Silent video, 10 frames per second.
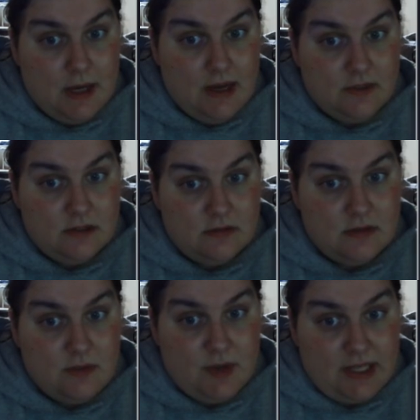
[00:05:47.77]
I haven't
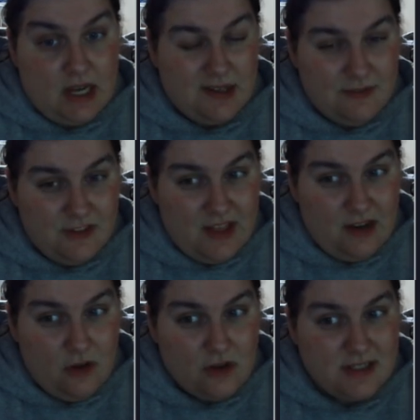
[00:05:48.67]
really had him for that
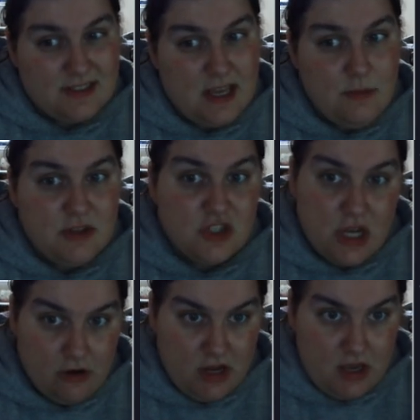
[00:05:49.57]
long. Same with
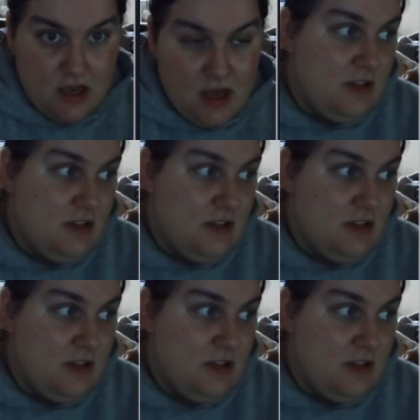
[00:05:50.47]
Cherry.